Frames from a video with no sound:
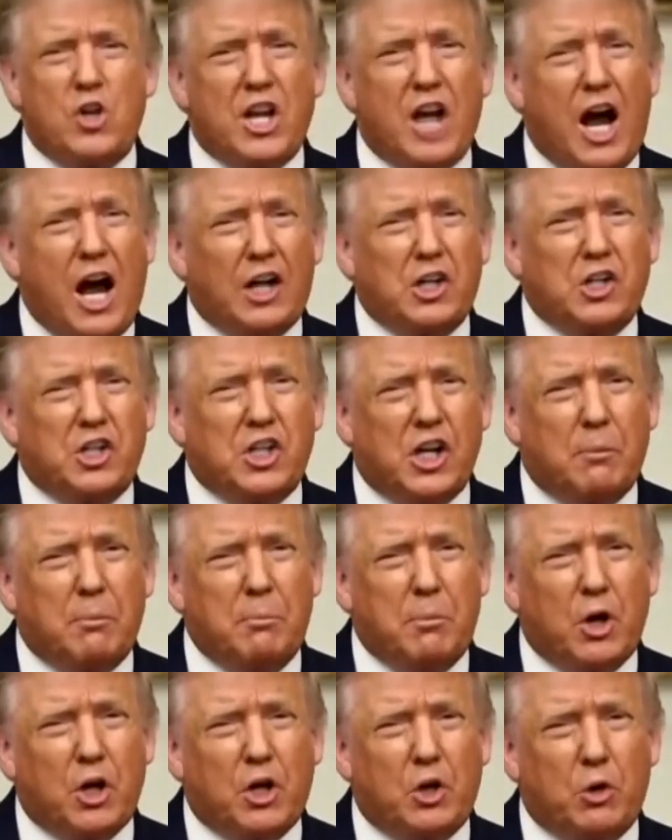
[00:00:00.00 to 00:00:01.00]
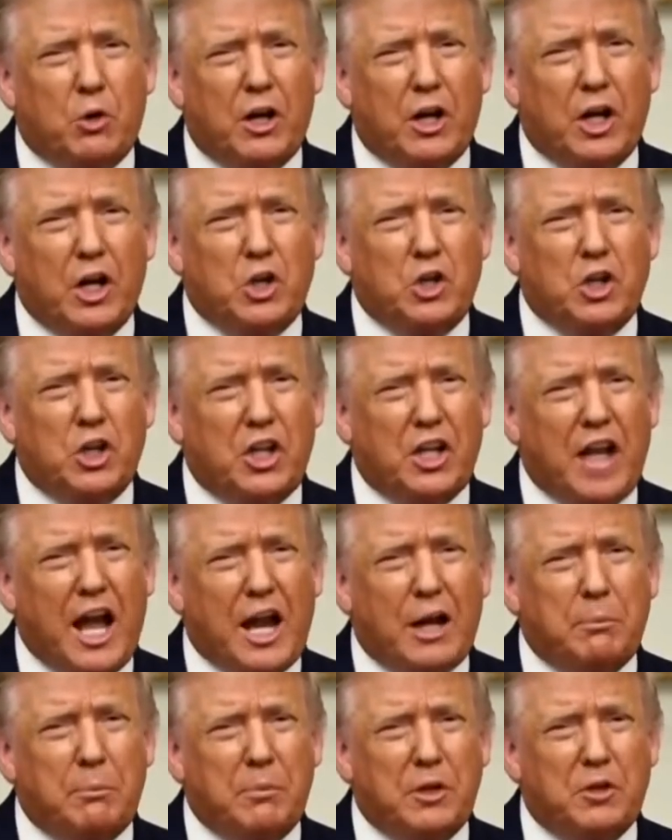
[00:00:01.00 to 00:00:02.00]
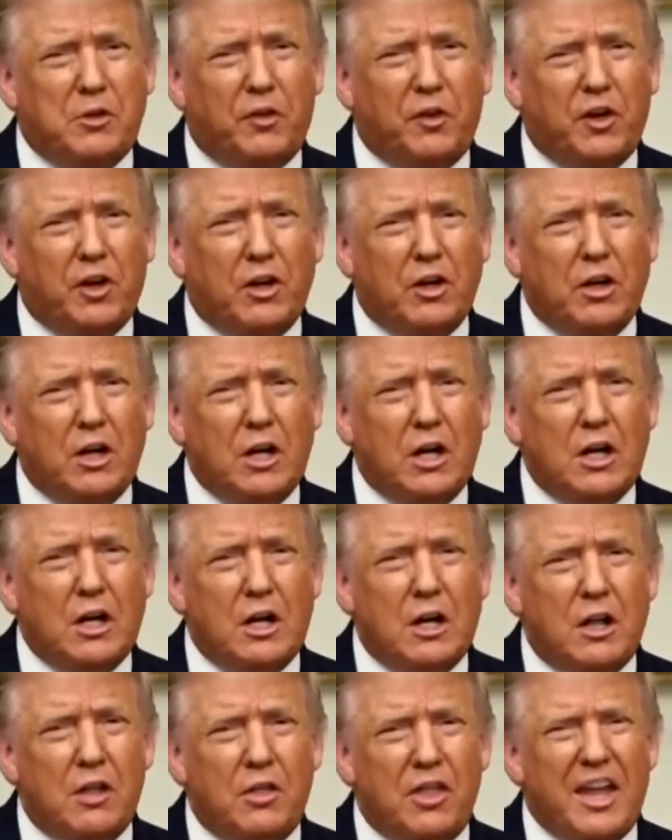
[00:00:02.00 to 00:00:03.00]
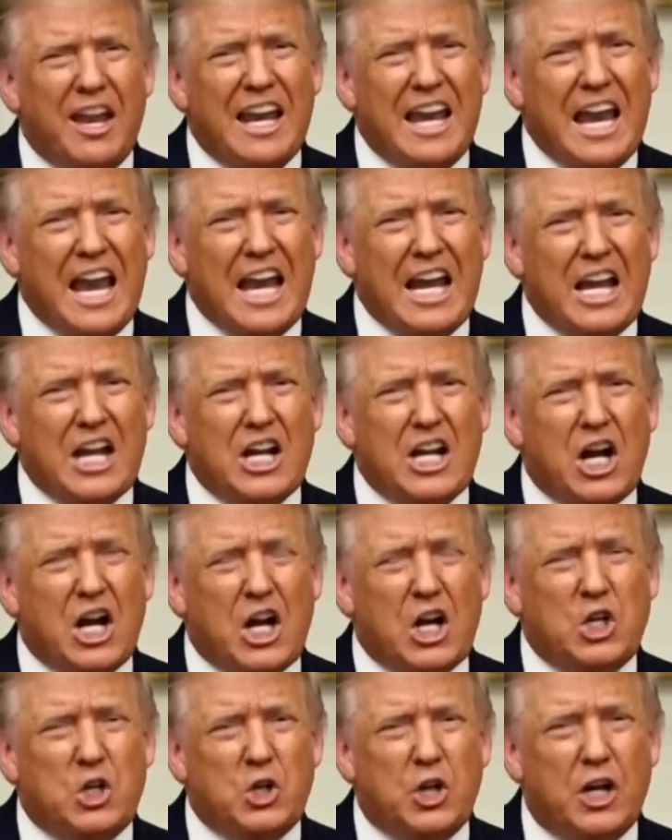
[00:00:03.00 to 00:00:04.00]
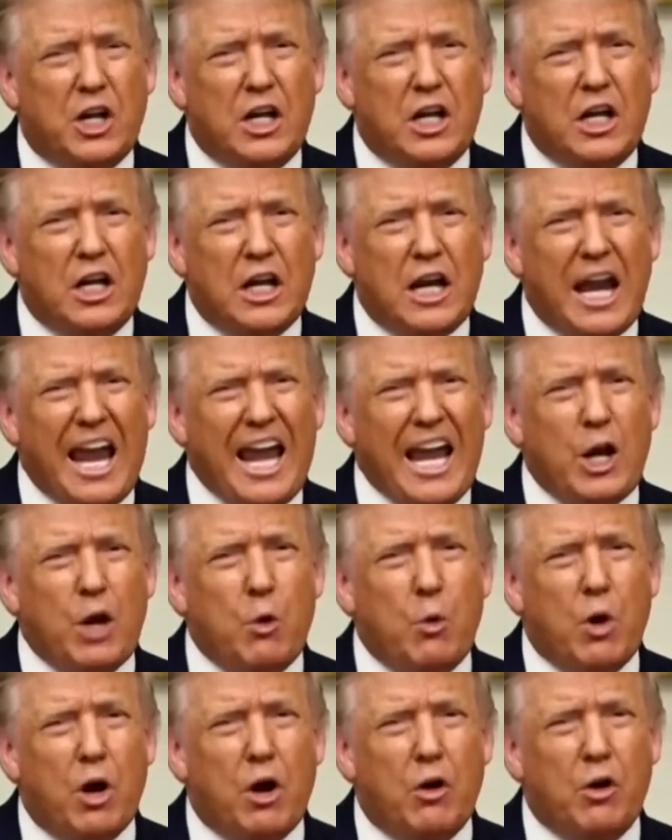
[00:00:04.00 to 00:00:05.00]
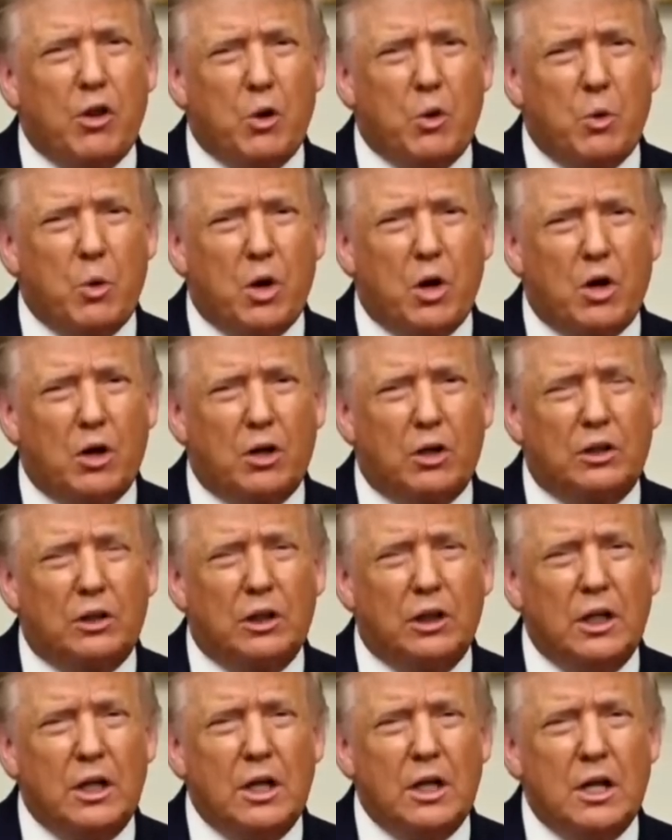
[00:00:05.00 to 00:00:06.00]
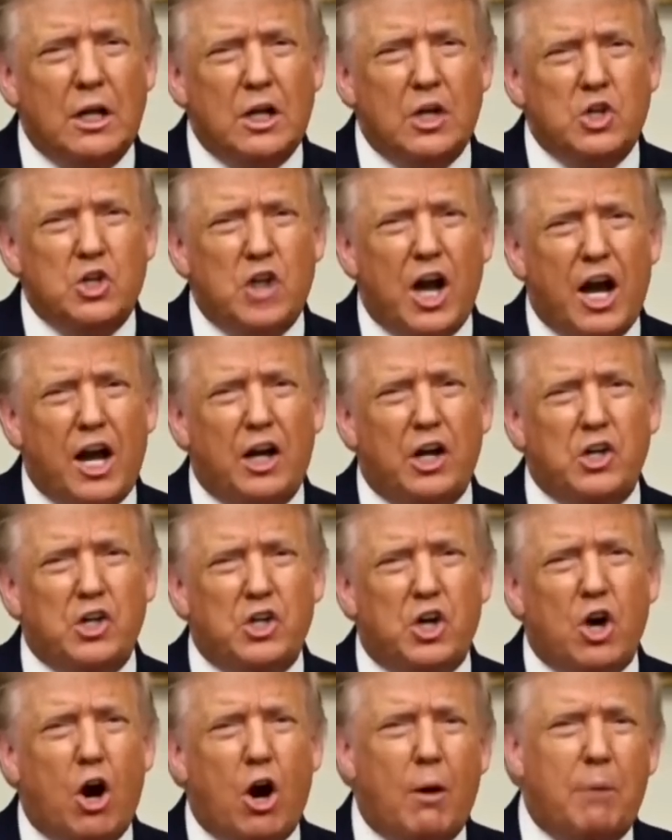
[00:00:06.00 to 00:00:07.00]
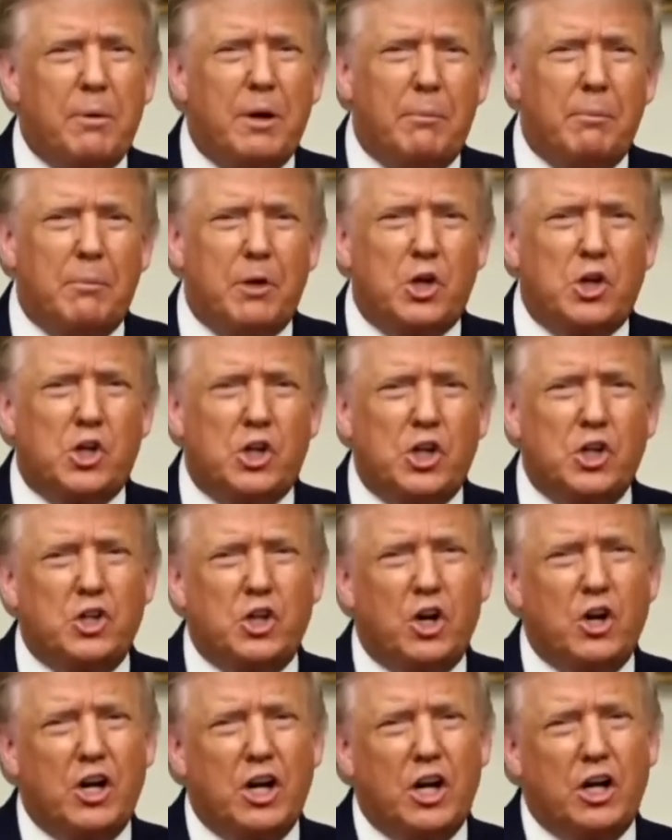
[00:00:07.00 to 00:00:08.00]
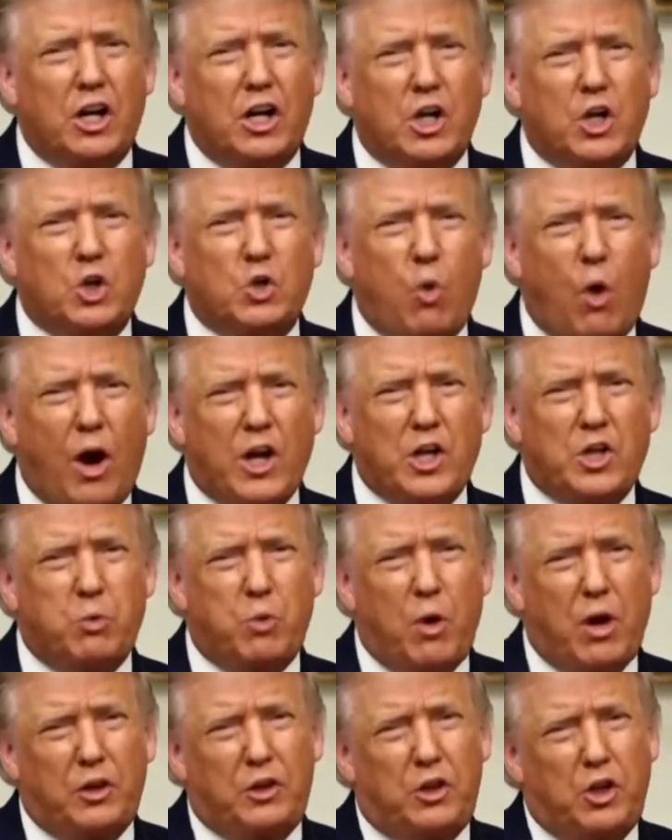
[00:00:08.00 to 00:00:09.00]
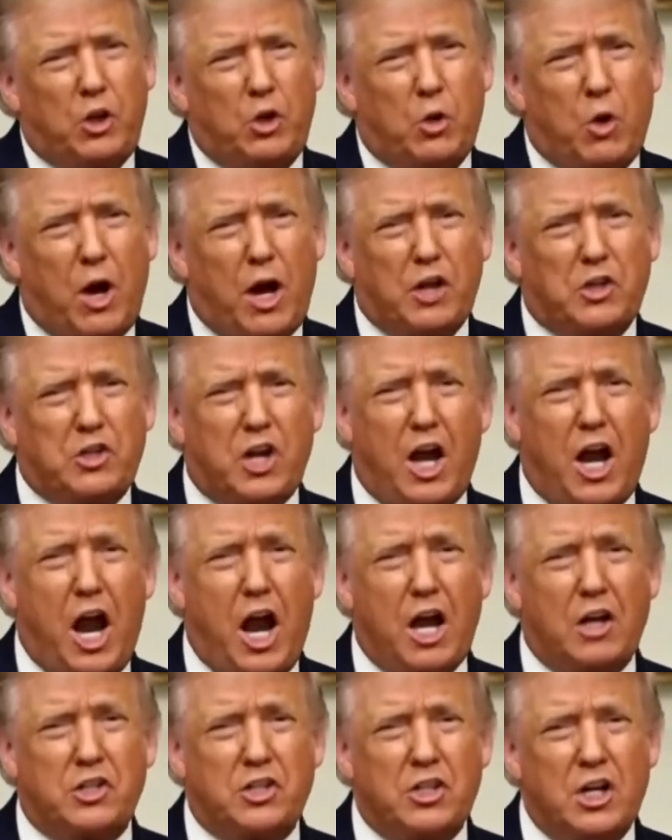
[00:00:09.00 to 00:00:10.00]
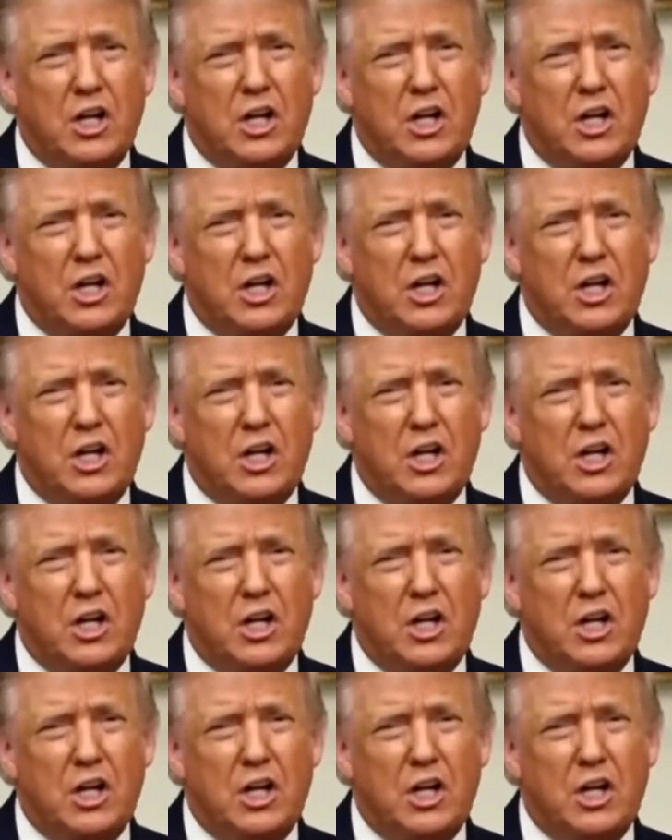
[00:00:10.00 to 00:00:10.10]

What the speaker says: toxic mercury into the atmosphere than any country anywhere in the world. China's carbon emissions are nearly twice what the U.S. has,